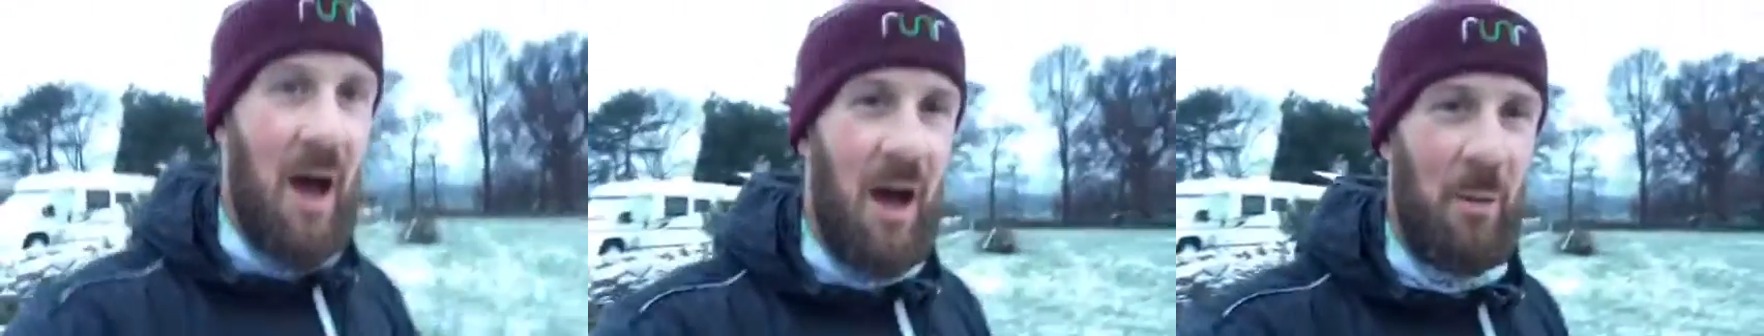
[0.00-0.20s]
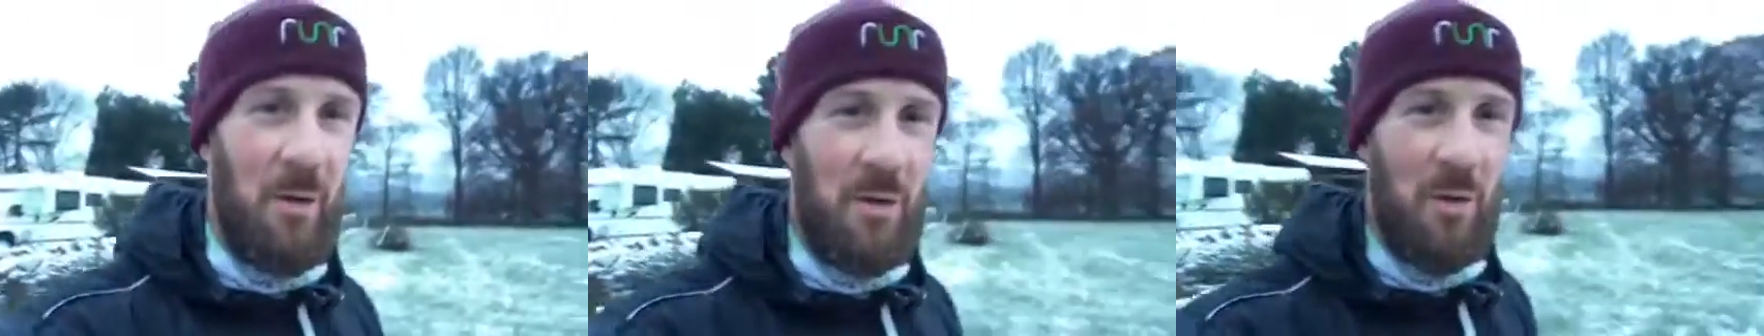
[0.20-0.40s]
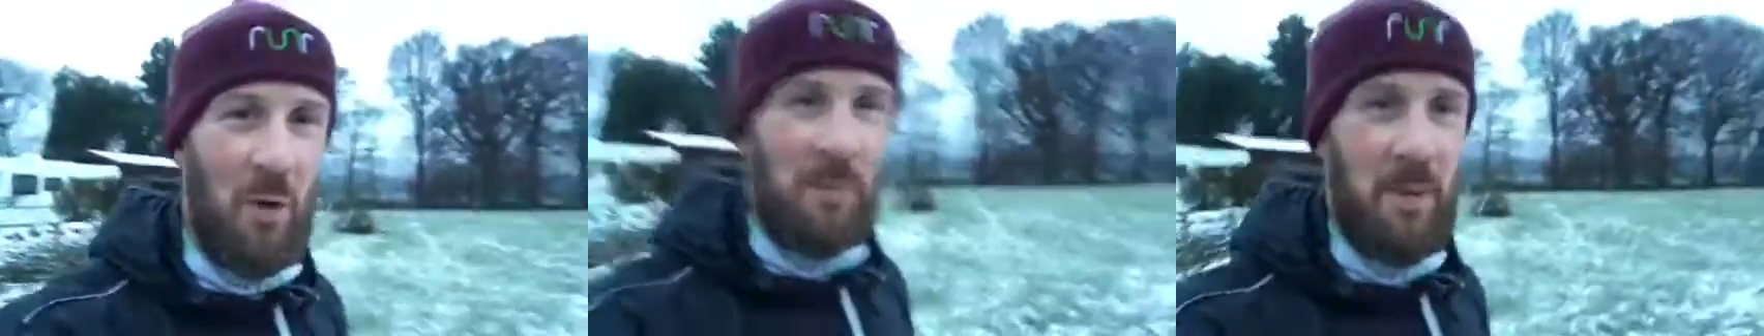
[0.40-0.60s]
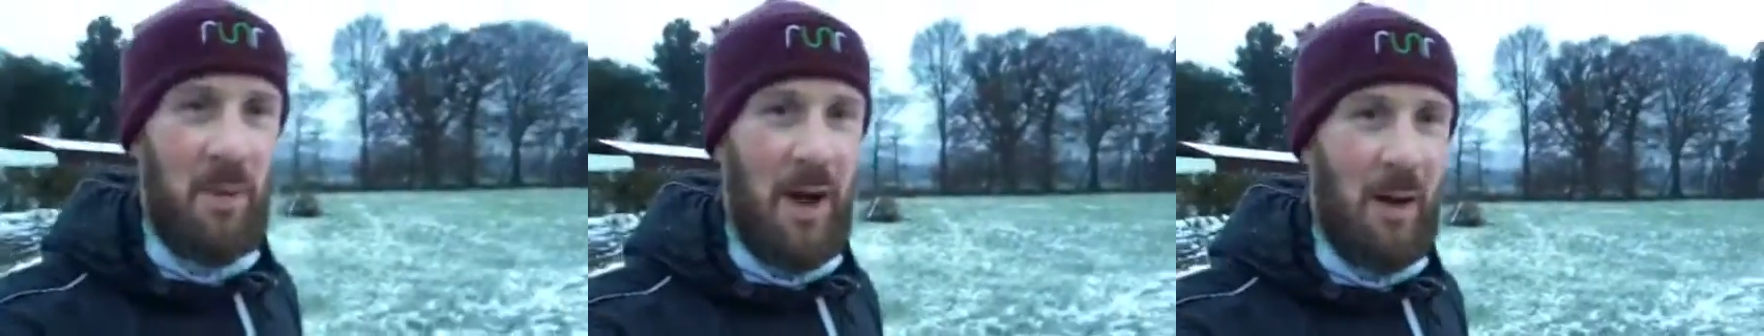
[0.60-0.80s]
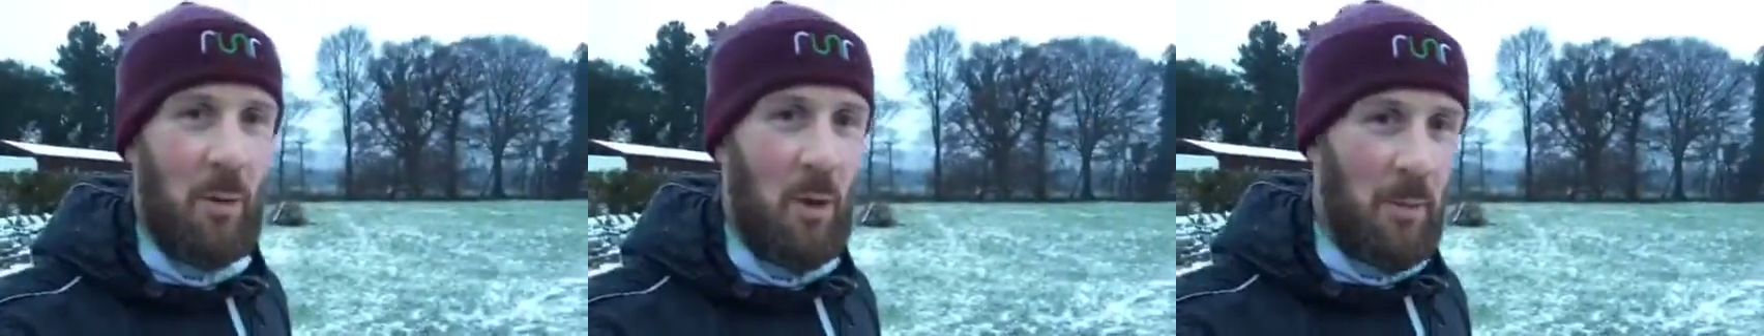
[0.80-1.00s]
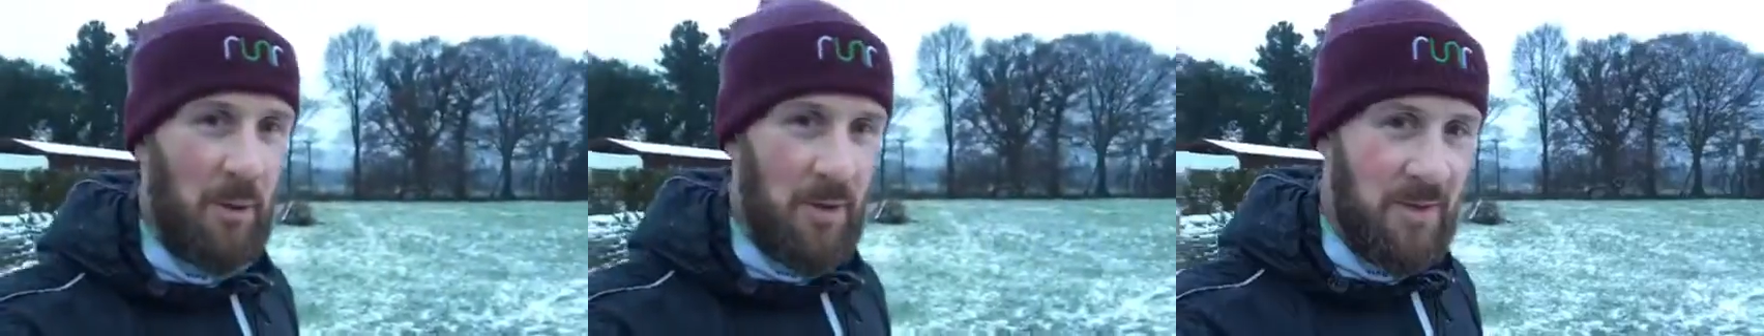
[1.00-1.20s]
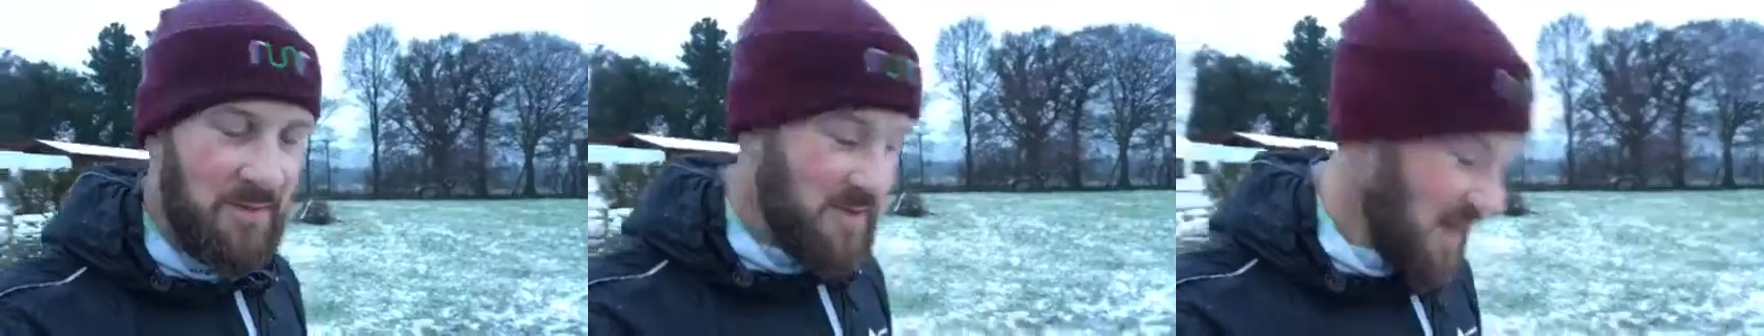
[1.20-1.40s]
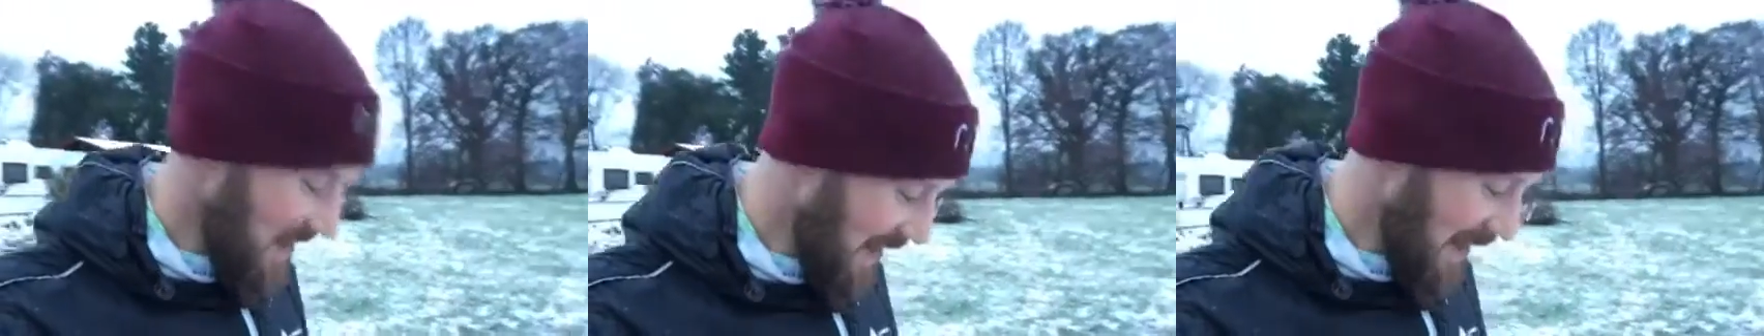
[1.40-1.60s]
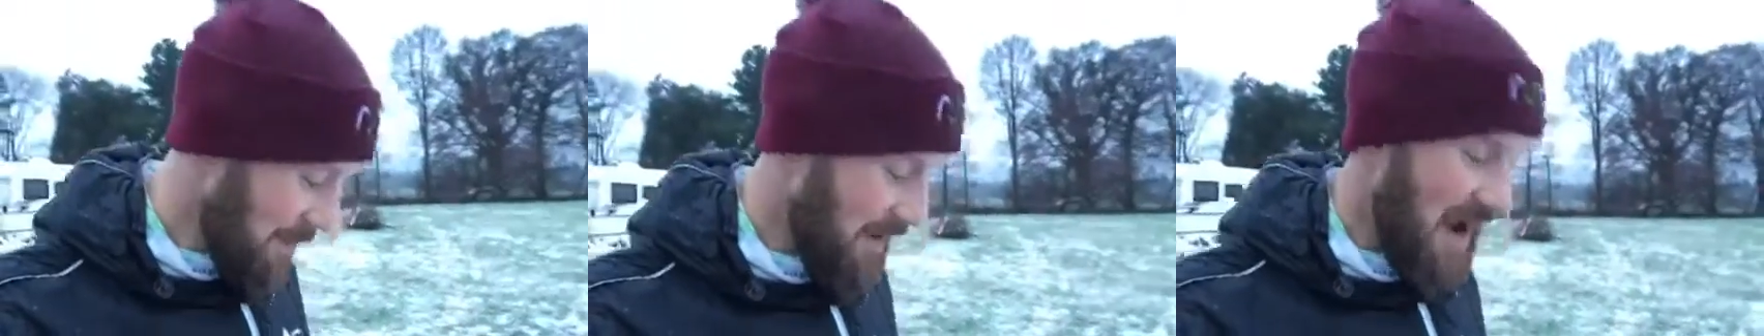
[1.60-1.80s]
I wouldn't normally wear a waterproof jacket,